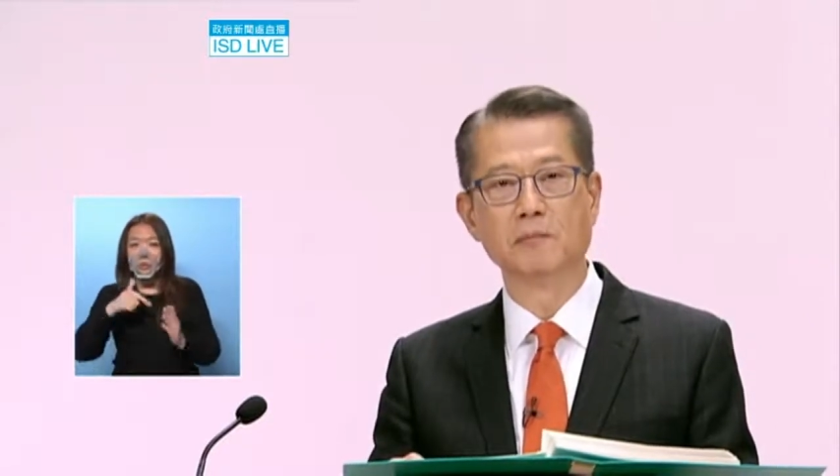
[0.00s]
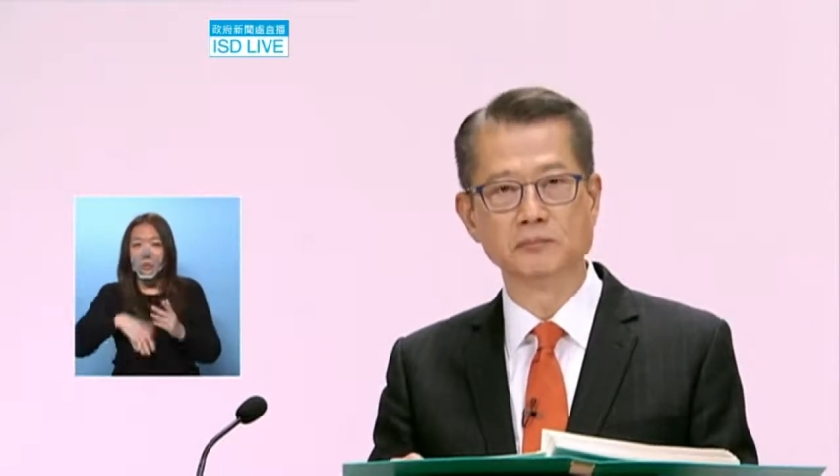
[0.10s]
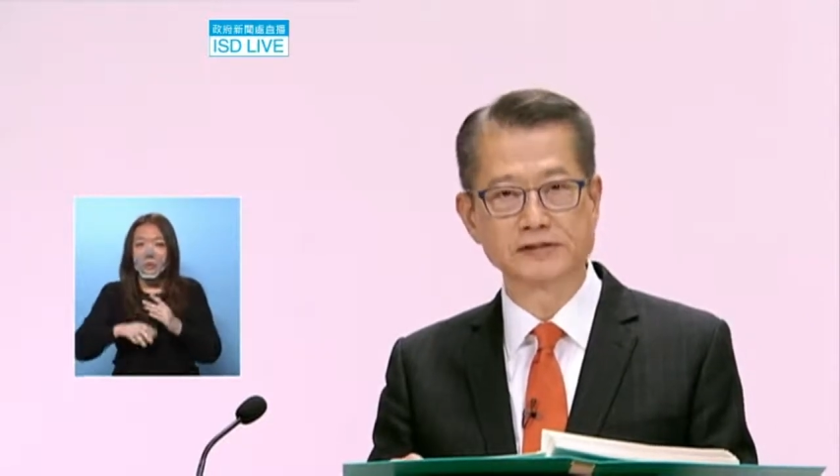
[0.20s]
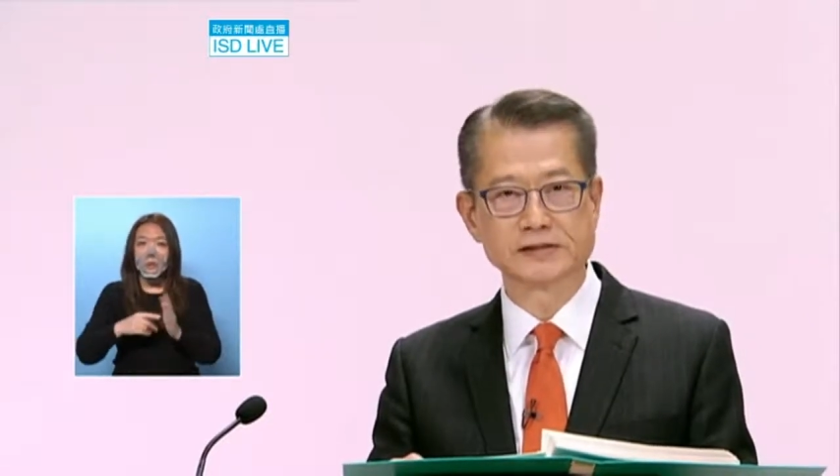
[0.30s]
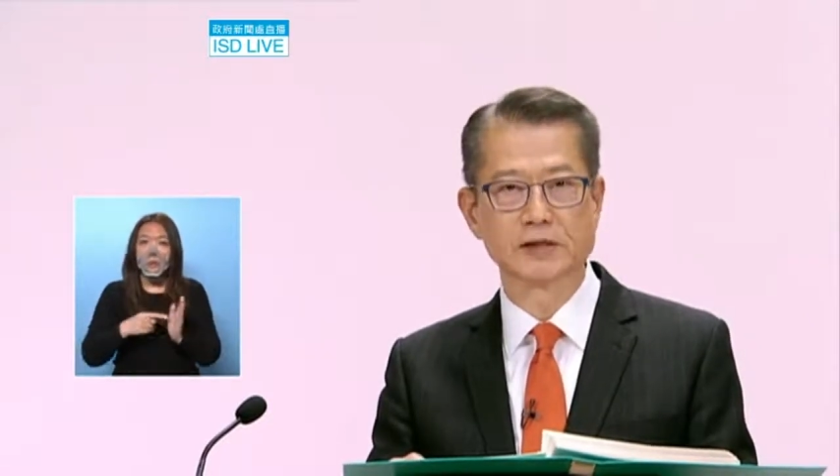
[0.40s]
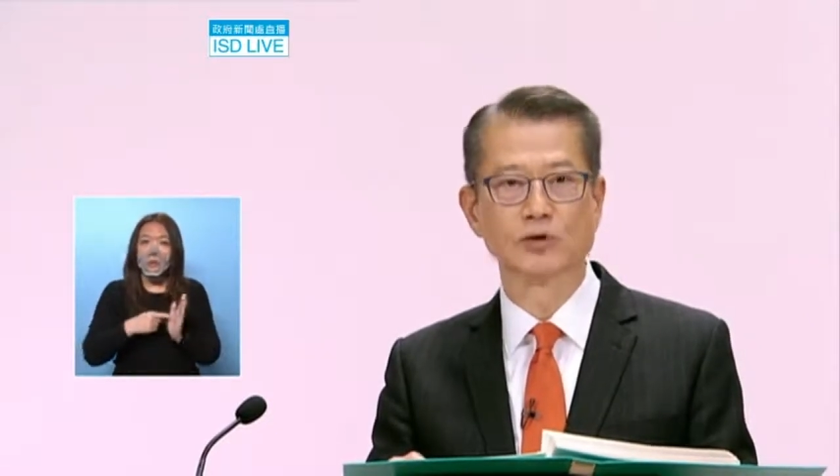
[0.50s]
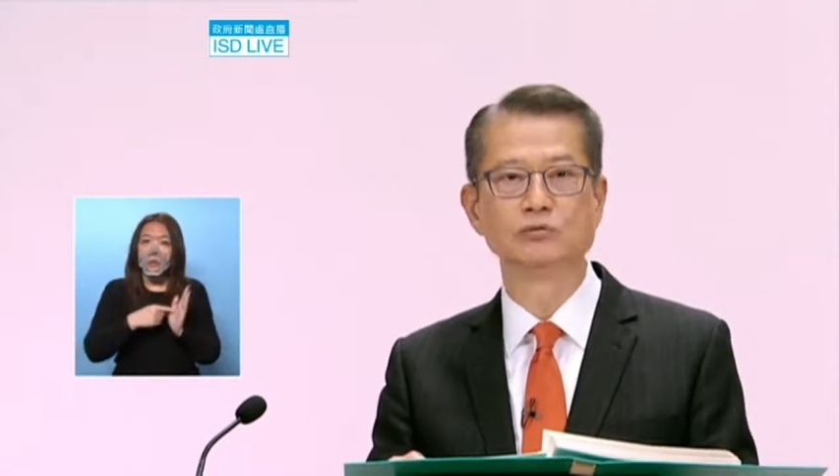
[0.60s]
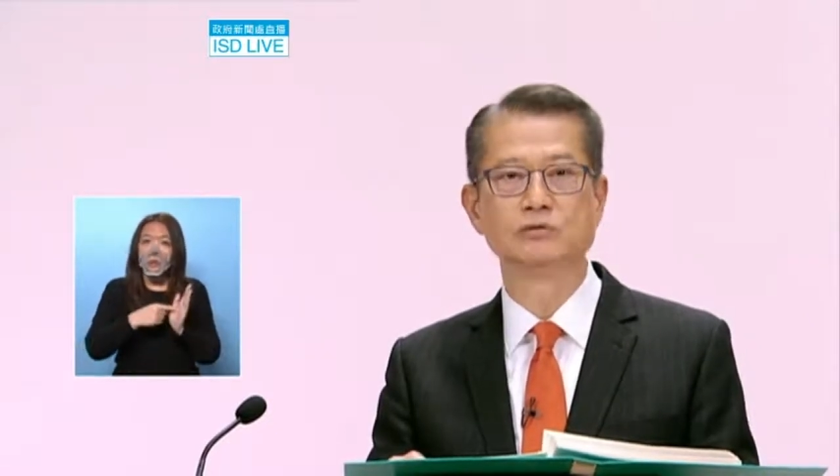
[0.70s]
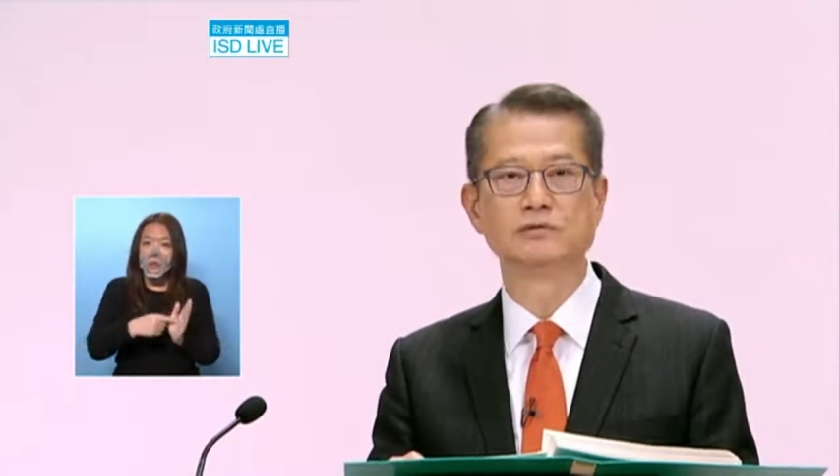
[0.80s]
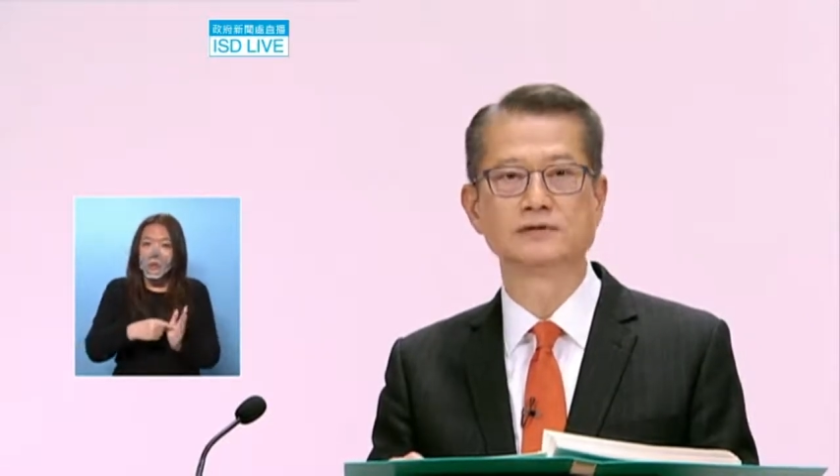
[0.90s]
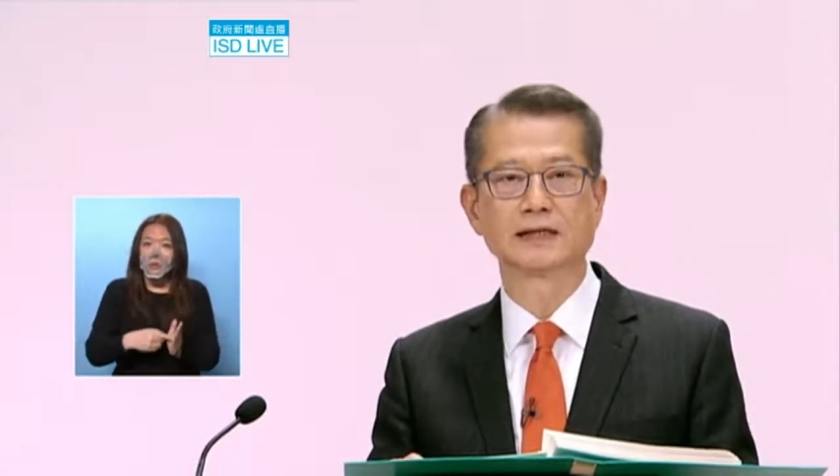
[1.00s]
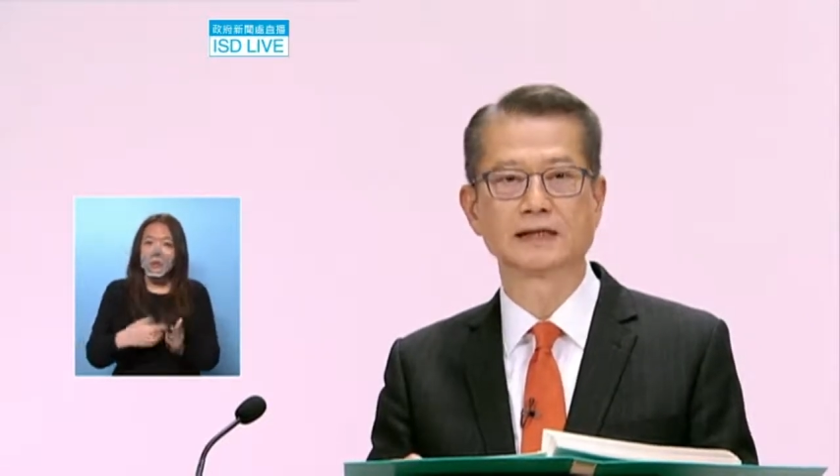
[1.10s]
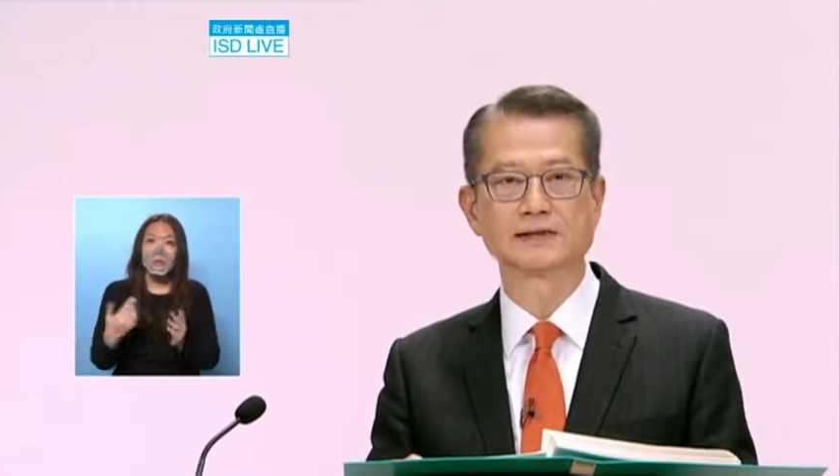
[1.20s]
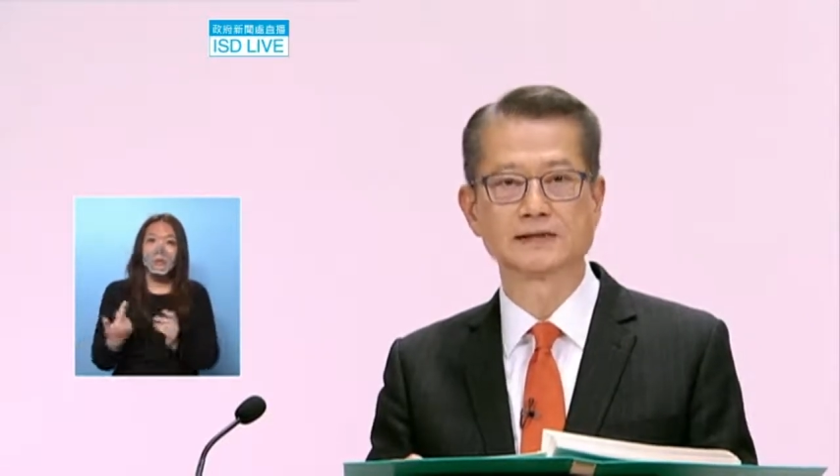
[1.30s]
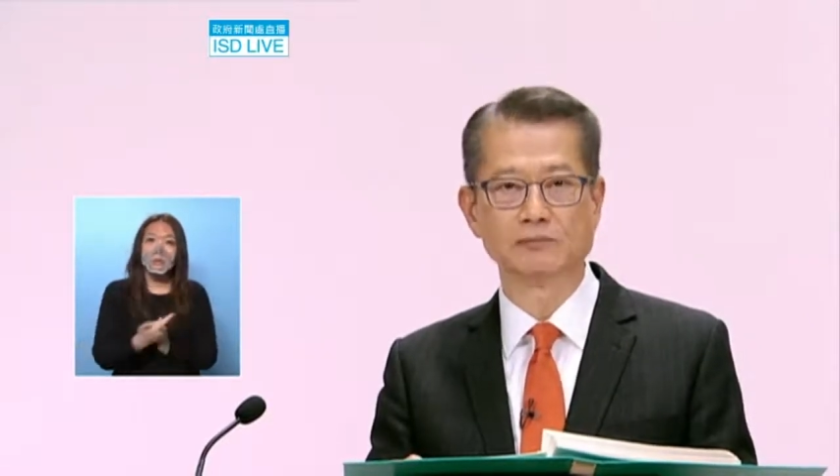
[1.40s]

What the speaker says: such as the imbalance in